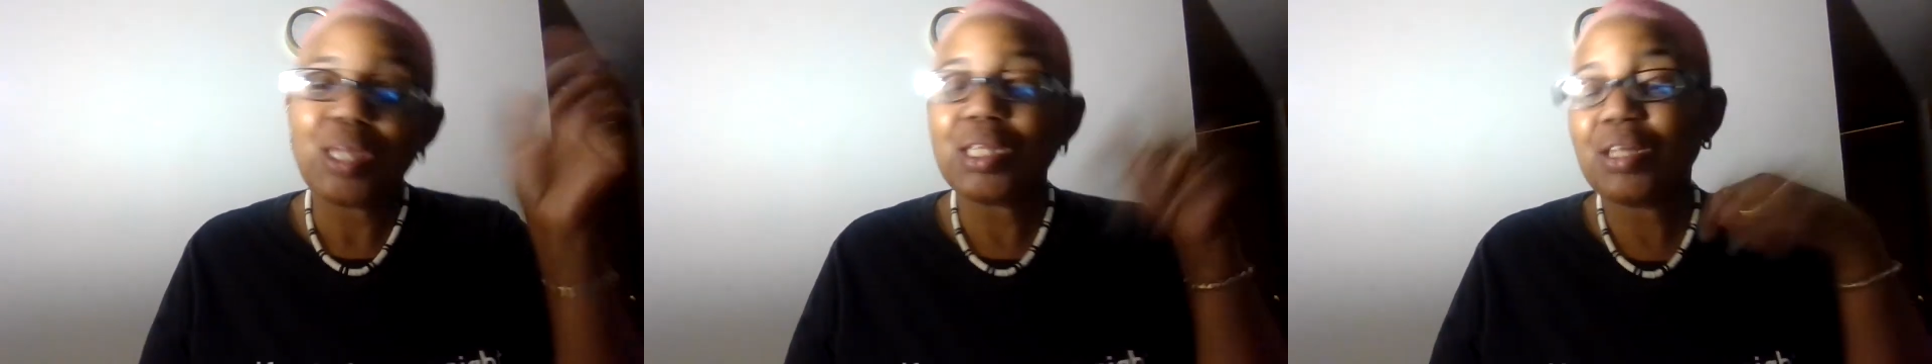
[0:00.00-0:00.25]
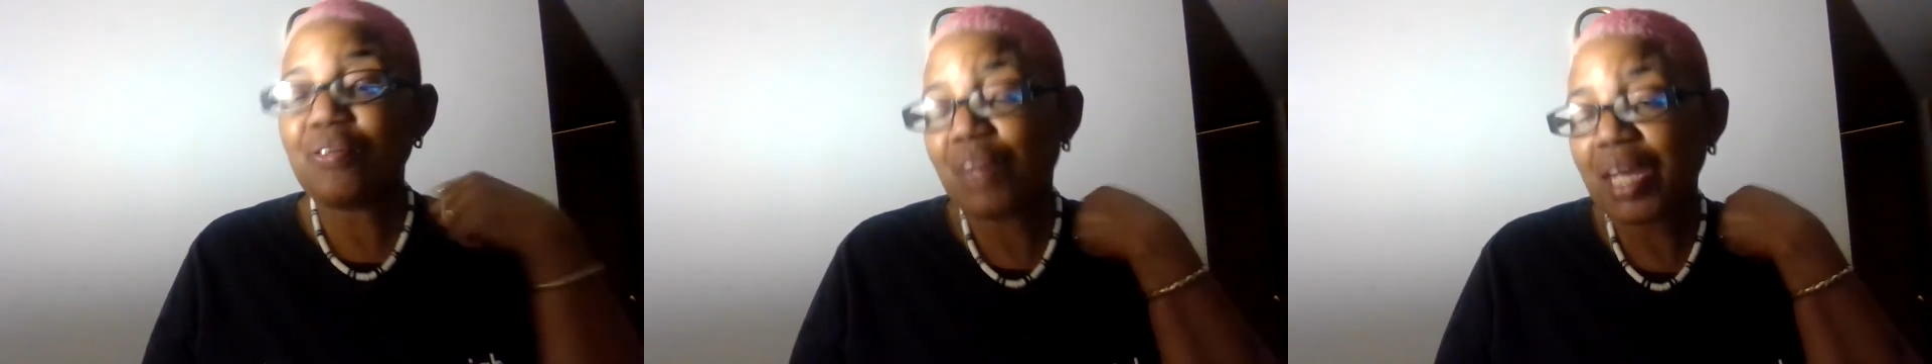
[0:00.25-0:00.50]

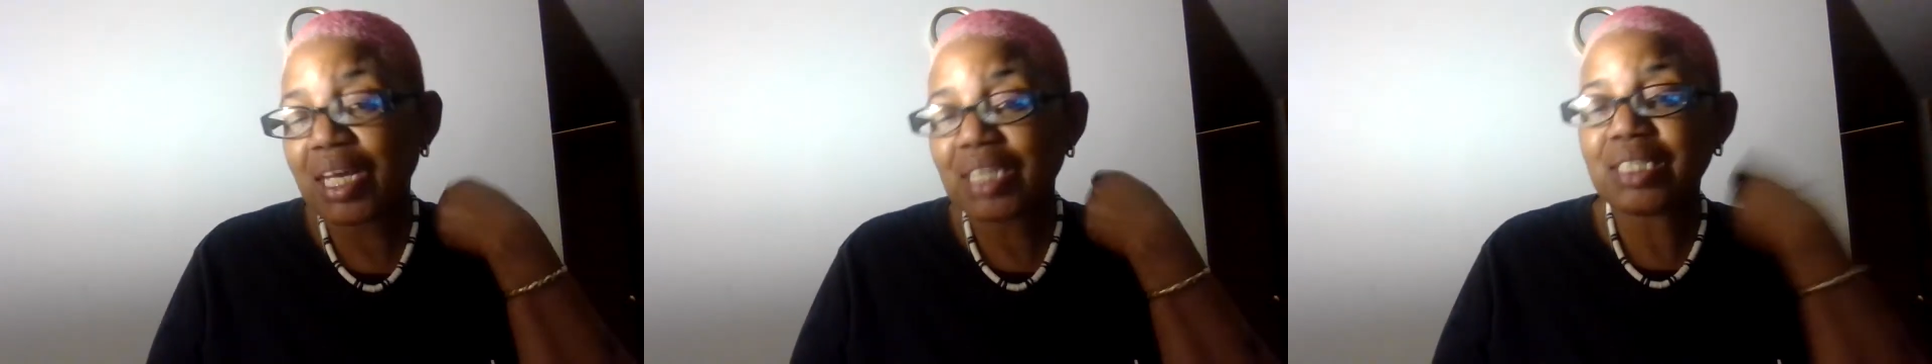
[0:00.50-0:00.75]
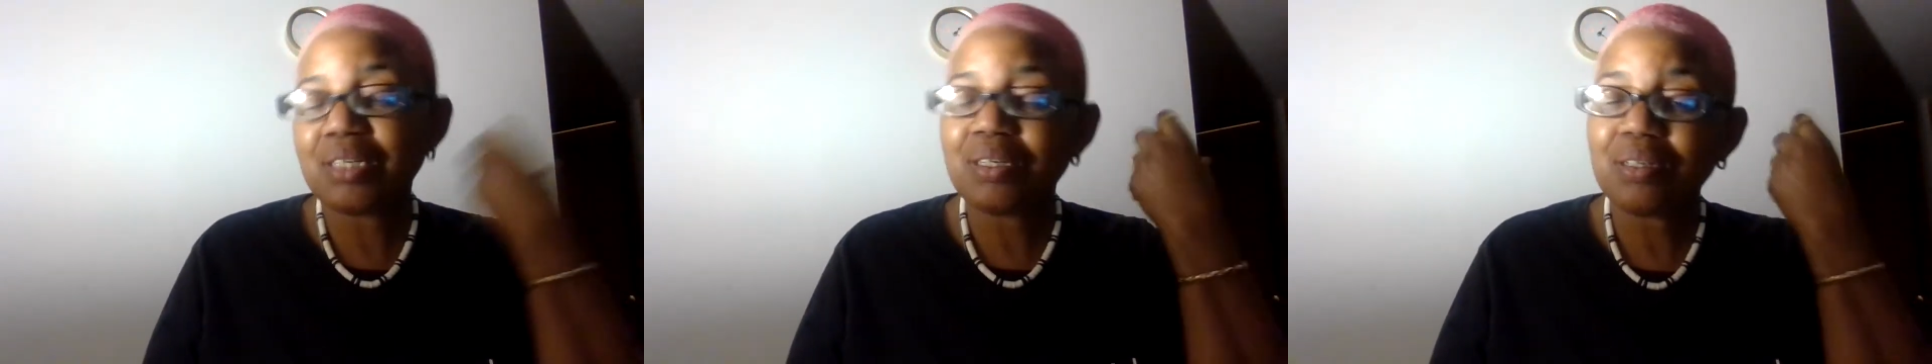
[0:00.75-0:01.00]
the
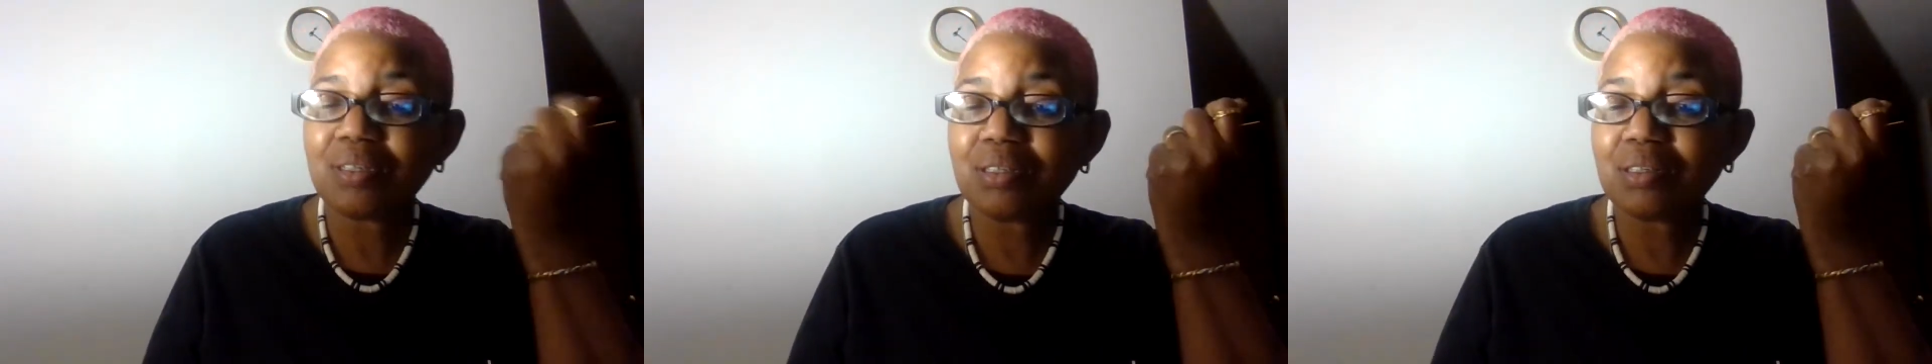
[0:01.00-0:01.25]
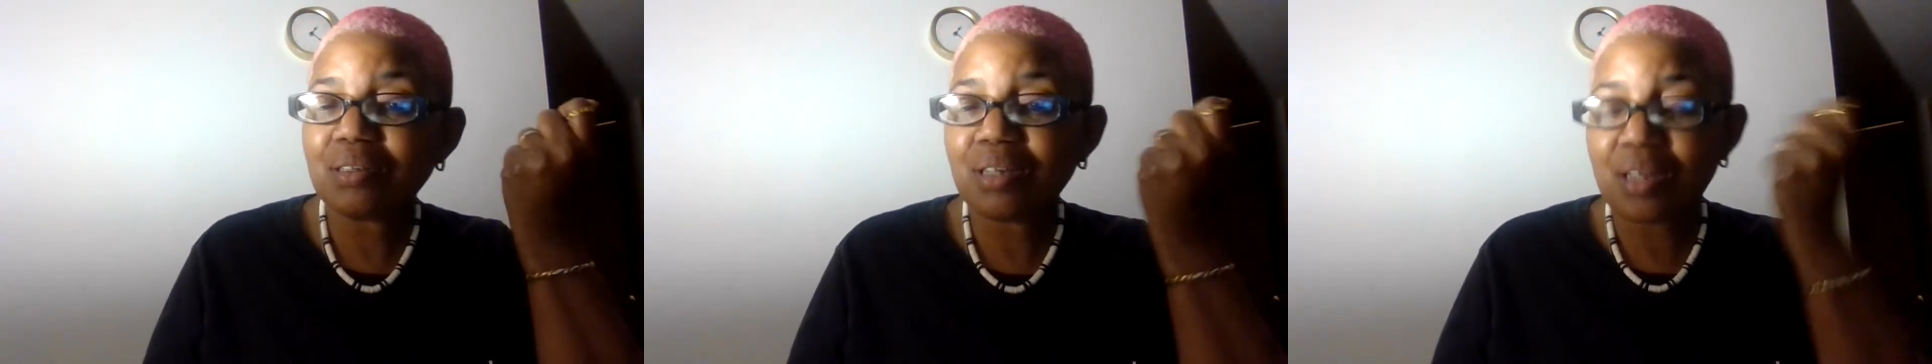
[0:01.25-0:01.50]
fancy,
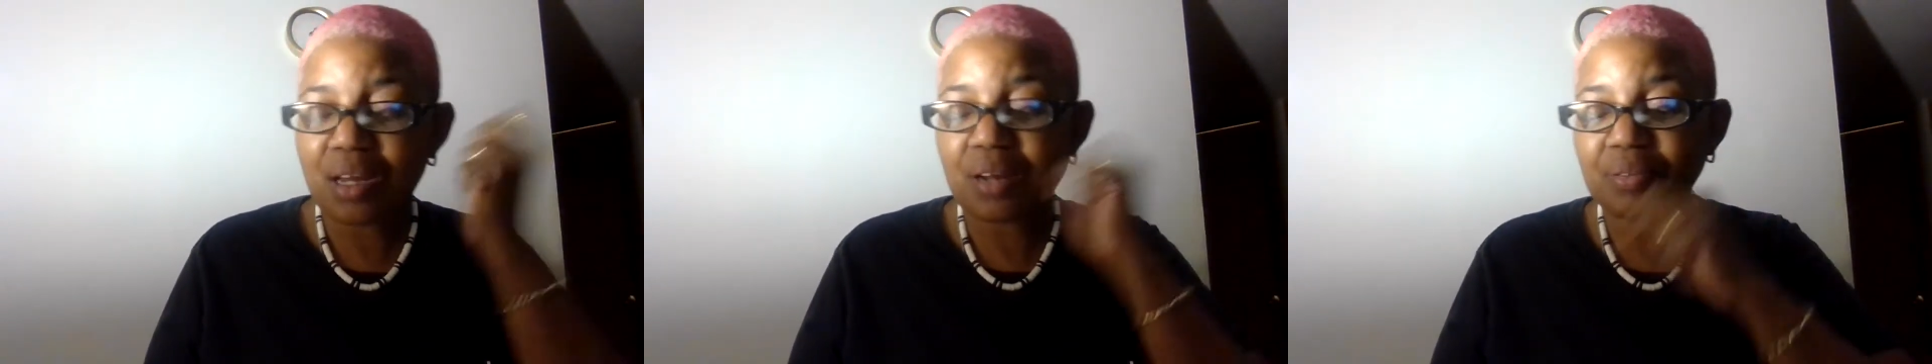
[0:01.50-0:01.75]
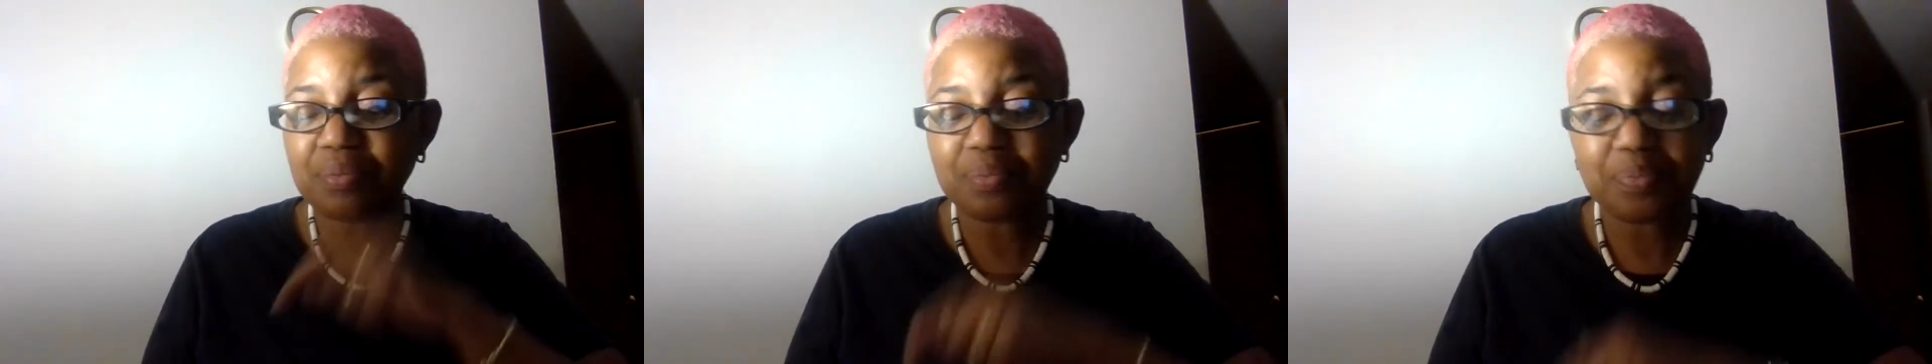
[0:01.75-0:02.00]
you know,